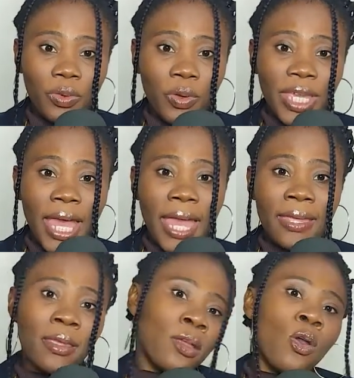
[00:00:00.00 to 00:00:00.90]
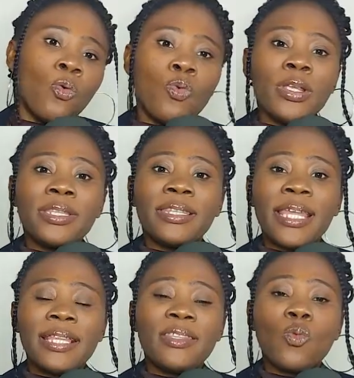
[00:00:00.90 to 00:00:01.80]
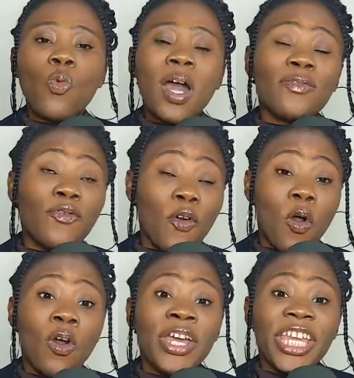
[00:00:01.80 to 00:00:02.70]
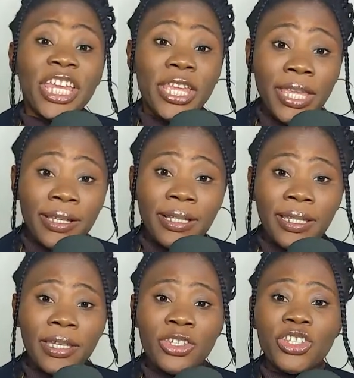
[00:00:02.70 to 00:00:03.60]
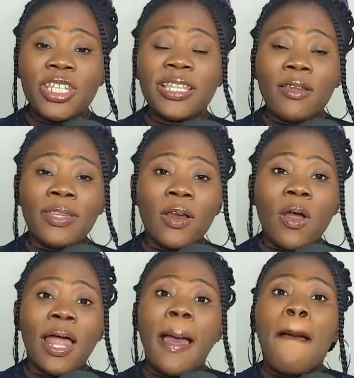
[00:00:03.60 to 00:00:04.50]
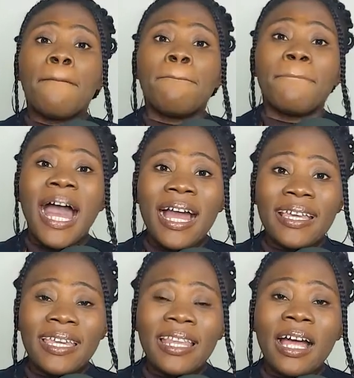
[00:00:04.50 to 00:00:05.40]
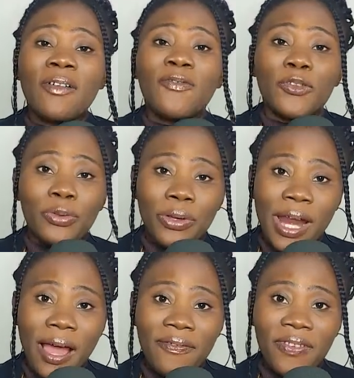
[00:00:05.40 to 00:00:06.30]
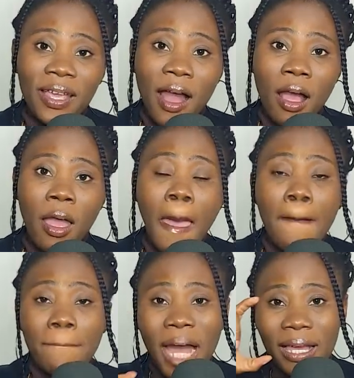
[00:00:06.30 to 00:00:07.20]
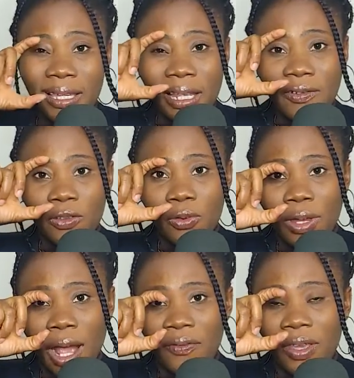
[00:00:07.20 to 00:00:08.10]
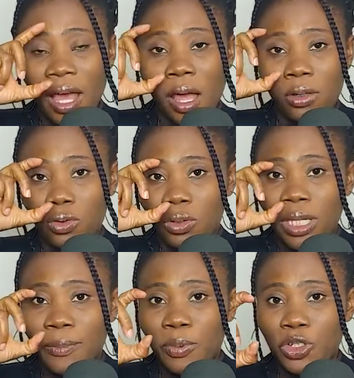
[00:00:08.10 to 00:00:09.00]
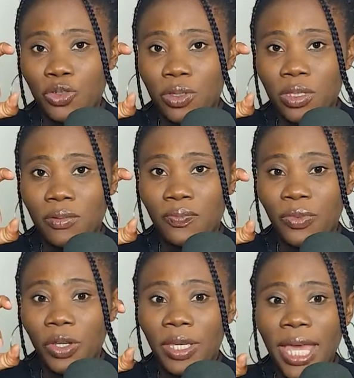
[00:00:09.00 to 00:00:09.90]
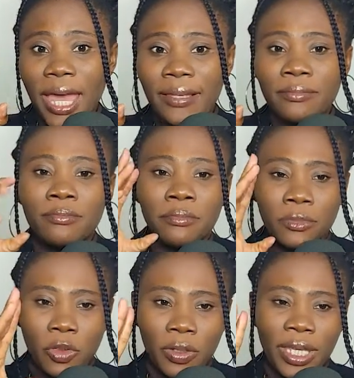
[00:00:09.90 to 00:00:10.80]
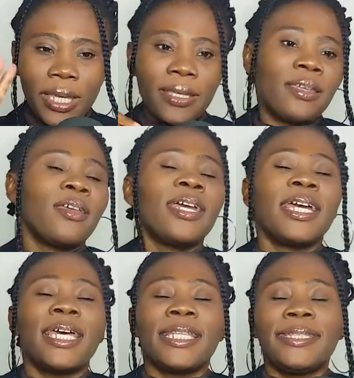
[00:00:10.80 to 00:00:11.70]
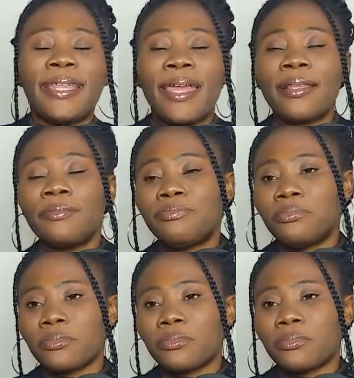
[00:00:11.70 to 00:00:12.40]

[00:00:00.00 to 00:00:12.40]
Okay? Then the one for English, Italo they call it macchina fotografica. Macchina fotografica to take pictures. Okay? Okay. Then